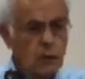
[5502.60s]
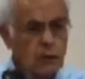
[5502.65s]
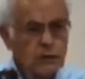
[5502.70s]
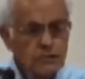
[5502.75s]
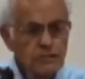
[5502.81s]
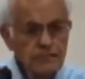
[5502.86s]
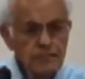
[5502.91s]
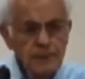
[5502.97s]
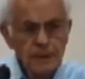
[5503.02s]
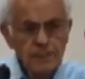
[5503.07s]

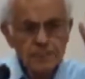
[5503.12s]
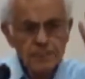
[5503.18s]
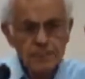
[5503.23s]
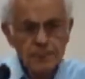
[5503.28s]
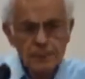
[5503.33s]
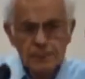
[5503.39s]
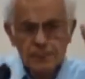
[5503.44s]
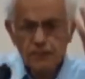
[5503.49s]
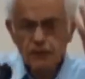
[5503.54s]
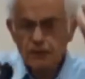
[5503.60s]
What
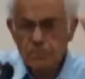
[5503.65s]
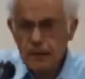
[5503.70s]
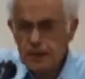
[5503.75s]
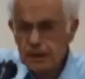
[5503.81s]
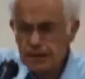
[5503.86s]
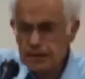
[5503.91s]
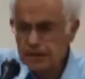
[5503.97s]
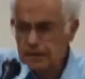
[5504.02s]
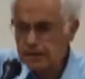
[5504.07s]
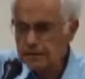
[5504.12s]
does this
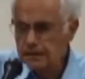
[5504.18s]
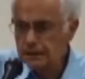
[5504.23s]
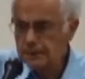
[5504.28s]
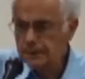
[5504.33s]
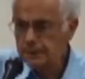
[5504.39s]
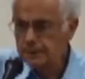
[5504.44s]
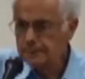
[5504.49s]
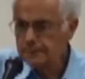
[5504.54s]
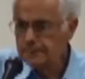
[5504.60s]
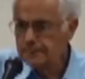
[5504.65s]
mean?
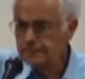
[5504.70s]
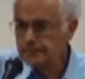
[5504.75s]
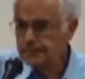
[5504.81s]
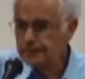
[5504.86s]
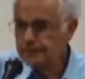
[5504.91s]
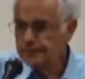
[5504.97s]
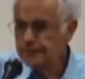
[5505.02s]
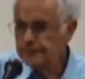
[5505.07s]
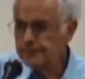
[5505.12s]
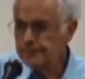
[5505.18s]

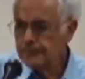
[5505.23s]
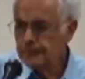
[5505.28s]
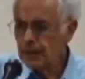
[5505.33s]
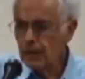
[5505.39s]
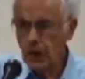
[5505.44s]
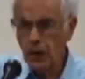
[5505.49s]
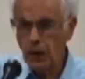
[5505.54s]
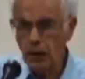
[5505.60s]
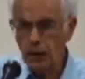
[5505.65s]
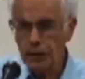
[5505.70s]

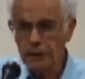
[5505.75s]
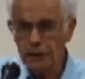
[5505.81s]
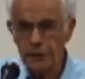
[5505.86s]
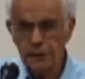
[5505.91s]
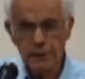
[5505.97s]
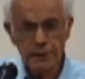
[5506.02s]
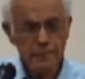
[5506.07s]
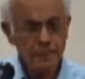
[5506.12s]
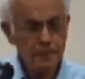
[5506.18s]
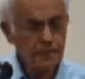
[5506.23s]
Or
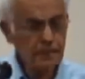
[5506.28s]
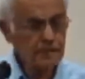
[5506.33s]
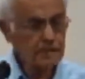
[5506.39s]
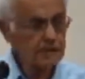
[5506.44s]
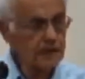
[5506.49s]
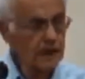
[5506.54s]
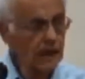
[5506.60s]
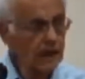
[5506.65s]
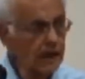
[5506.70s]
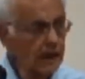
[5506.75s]
in
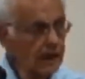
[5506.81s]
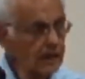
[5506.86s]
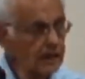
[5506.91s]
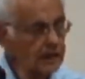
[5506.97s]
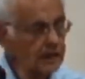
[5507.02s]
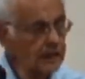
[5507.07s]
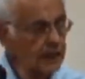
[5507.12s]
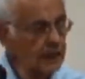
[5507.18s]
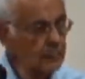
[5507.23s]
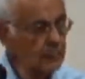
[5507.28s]

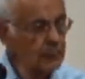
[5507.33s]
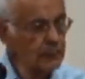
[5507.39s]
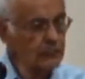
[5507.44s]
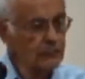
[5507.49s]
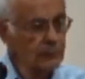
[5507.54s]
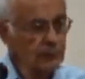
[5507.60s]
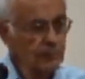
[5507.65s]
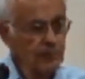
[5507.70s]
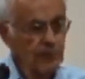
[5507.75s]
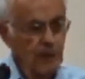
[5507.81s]
halachic
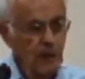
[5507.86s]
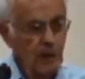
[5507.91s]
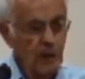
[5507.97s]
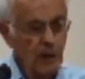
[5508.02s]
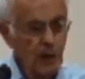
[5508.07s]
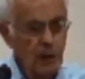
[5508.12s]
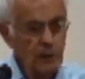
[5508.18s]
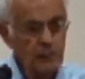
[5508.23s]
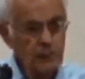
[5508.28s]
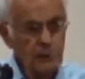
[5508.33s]
language,
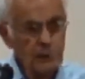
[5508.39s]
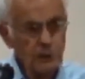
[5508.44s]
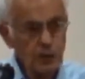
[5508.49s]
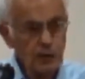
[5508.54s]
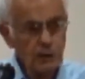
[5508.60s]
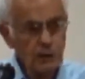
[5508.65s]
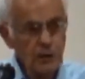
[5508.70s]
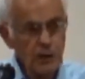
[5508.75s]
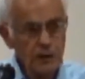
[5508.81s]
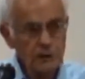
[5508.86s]
on
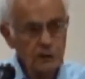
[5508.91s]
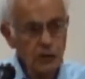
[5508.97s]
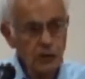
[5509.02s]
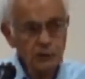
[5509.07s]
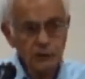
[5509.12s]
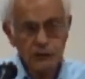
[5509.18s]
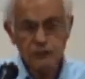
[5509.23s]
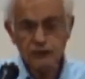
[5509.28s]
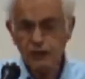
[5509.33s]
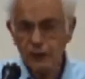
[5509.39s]

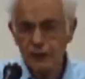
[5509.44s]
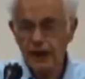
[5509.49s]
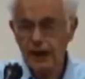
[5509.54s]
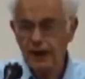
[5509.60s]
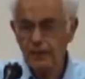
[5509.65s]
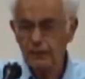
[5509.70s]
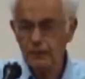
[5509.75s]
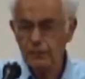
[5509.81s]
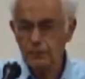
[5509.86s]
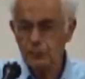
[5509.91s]
Rosh
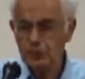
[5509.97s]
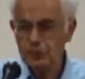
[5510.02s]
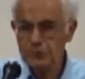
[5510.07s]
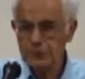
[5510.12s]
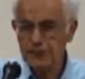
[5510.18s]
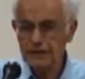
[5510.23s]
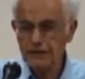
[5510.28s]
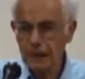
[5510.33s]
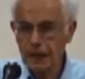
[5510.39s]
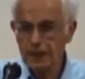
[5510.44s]
Hashanah, when
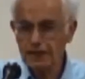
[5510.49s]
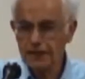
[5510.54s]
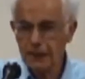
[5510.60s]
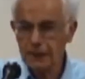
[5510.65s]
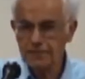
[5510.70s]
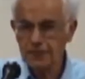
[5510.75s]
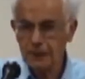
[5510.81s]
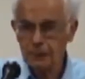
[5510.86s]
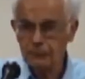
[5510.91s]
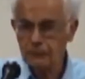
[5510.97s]
we read the
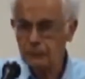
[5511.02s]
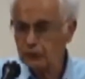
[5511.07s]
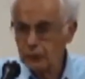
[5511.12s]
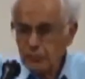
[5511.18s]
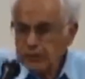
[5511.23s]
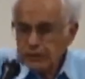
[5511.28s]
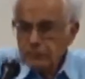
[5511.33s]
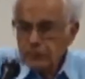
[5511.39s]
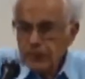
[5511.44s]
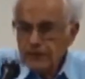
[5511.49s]
Akedah,
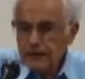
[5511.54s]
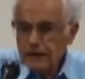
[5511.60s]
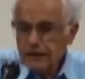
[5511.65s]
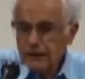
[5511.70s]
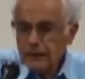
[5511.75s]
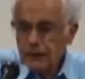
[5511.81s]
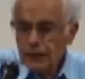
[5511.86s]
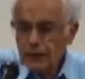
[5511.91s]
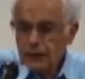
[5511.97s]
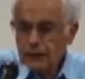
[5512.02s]
should we read
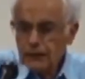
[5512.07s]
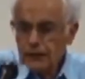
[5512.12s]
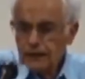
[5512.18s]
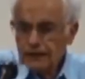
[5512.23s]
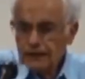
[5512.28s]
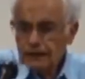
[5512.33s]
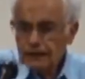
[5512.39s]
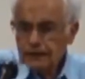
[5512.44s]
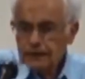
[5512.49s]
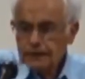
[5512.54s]
these
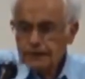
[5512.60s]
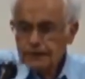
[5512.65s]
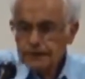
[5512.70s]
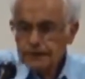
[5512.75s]
verses